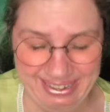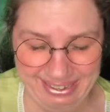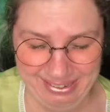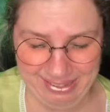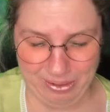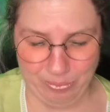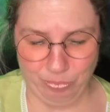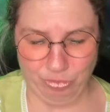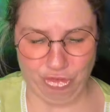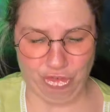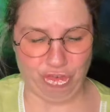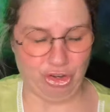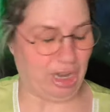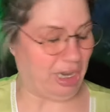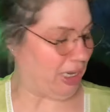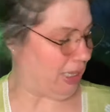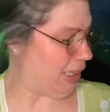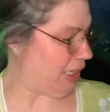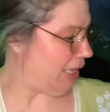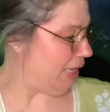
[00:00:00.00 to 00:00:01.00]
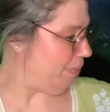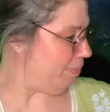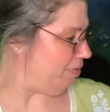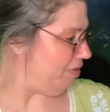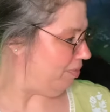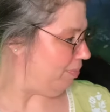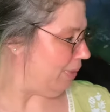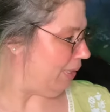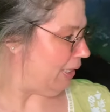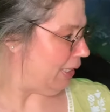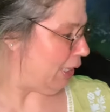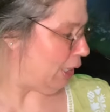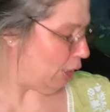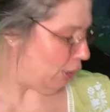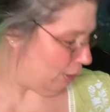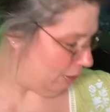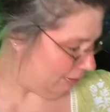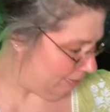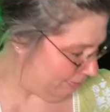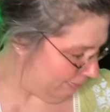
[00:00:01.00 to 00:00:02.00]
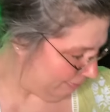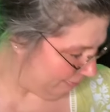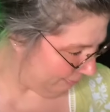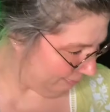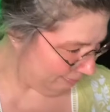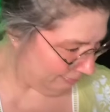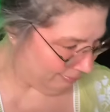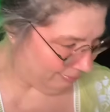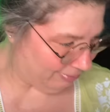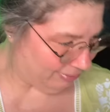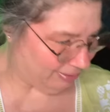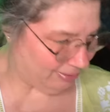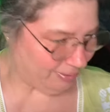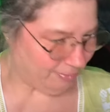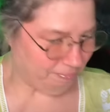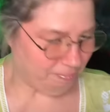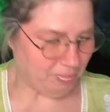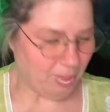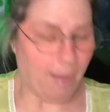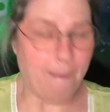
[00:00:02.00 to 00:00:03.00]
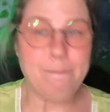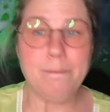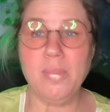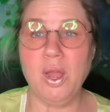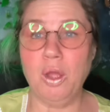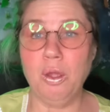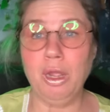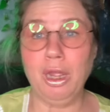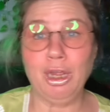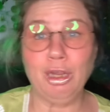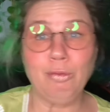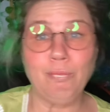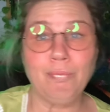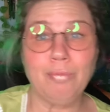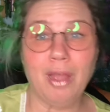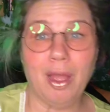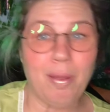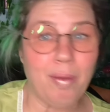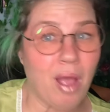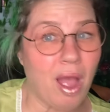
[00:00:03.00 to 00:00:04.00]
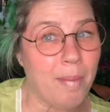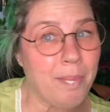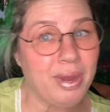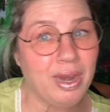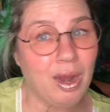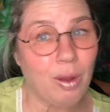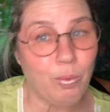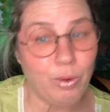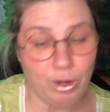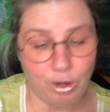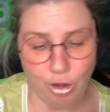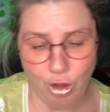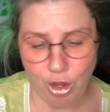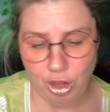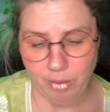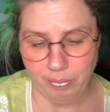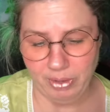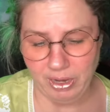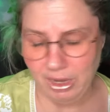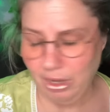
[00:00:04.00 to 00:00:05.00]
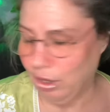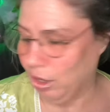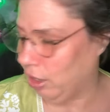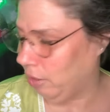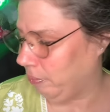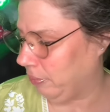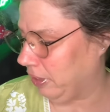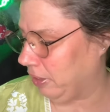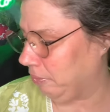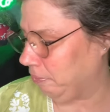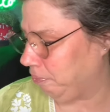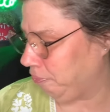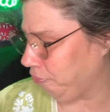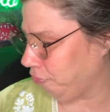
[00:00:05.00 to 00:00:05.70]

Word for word: Some shiny lips right there. Okay. I, I mean, I wouldn't call them neon, but